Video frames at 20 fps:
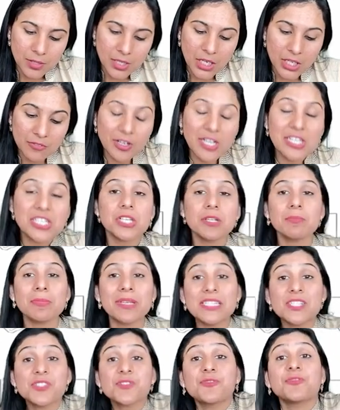Convulsion
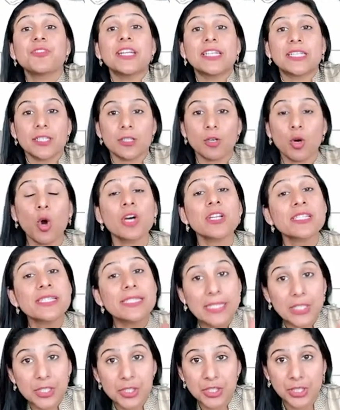means fit or
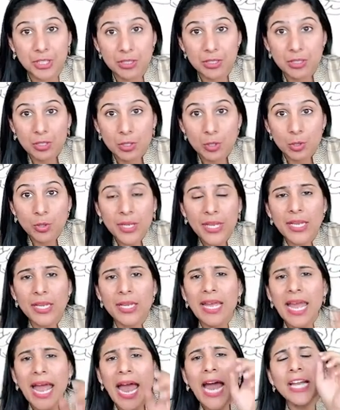seizure. Okay,
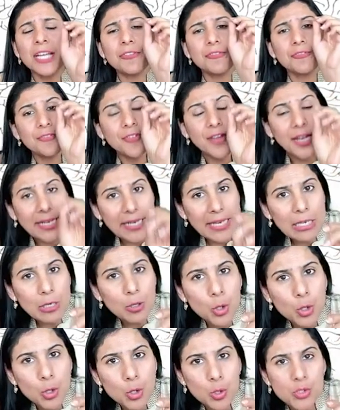at very
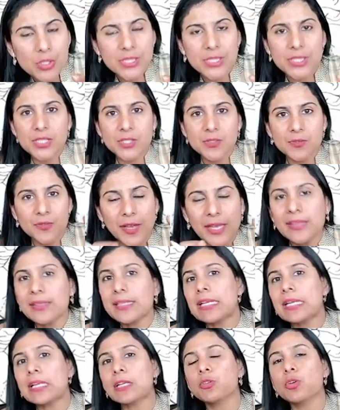low doses, when
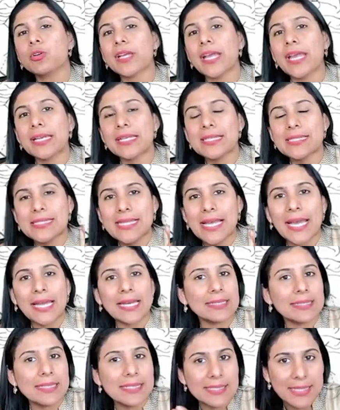the lignocaine is
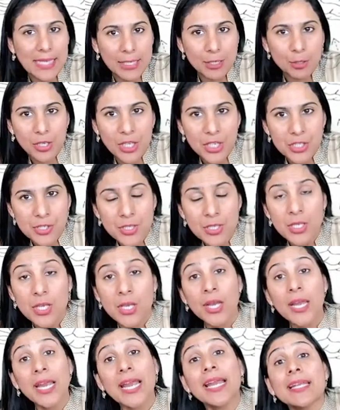there in the circulation,
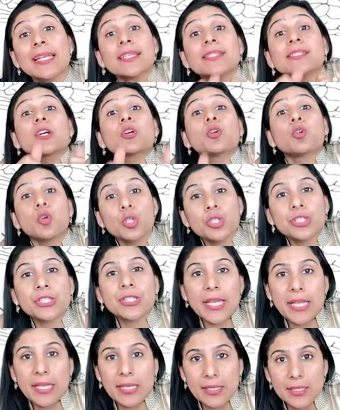it is a good
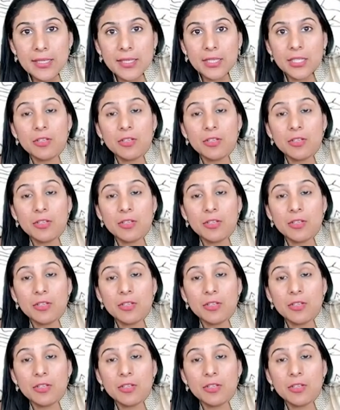thing.